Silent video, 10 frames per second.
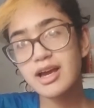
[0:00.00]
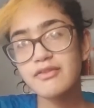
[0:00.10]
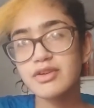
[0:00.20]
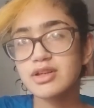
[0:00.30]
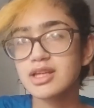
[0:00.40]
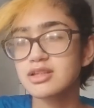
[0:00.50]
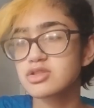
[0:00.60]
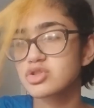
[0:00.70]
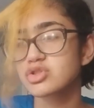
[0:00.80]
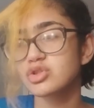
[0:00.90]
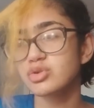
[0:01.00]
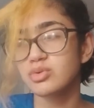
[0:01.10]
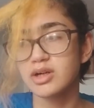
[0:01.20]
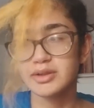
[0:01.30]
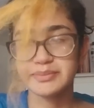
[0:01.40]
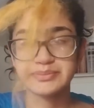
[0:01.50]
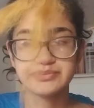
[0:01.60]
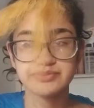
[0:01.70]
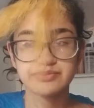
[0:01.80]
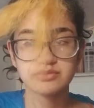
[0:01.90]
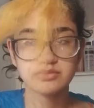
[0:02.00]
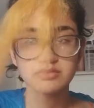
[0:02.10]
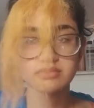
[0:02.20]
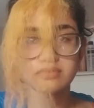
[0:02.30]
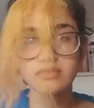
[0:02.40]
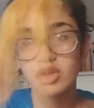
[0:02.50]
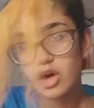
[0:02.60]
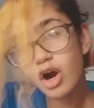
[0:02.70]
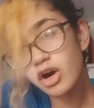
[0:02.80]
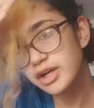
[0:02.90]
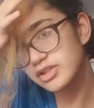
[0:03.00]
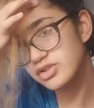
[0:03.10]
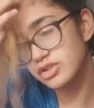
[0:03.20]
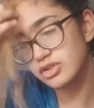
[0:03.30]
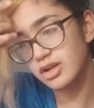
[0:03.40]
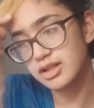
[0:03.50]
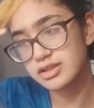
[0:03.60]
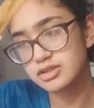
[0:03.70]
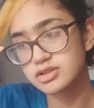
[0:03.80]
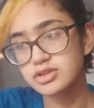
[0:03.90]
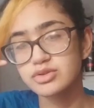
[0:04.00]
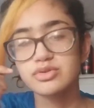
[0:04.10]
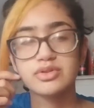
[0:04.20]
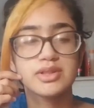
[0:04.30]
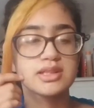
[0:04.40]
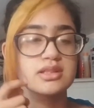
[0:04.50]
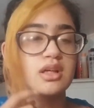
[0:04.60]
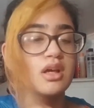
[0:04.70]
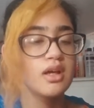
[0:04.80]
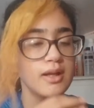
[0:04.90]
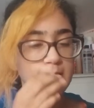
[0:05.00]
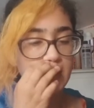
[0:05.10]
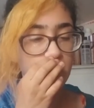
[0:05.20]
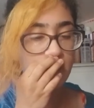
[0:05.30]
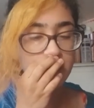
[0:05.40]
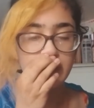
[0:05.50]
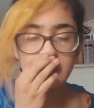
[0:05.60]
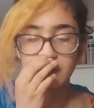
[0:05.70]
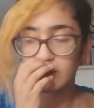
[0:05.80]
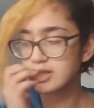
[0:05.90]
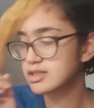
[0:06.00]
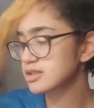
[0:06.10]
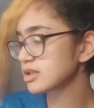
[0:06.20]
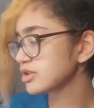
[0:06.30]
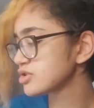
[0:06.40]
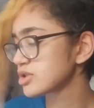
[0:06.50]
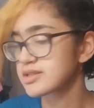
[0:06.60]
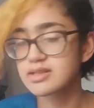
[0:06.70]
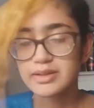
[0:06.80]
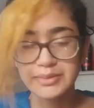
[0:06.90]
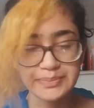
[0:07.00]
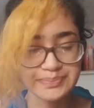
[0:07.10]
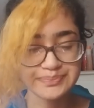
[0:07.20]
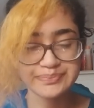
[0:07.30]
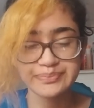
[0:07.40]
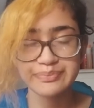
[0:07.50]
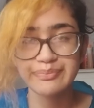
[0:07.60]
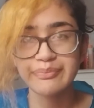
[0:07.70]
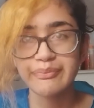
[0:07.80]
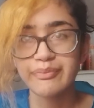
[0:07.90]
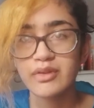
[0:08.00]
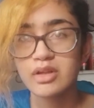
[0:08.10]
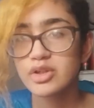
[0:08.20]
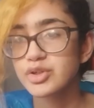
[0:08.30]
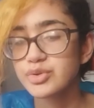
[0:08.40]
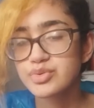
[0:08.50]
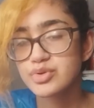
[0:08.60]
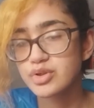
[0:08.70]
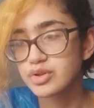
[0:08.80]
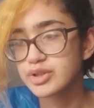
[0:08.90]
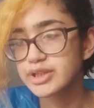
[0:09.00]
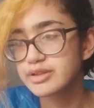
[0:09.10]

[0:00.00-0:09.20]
feel like it's too um, orange and dark to do this. Now I could have honestly just um, used 30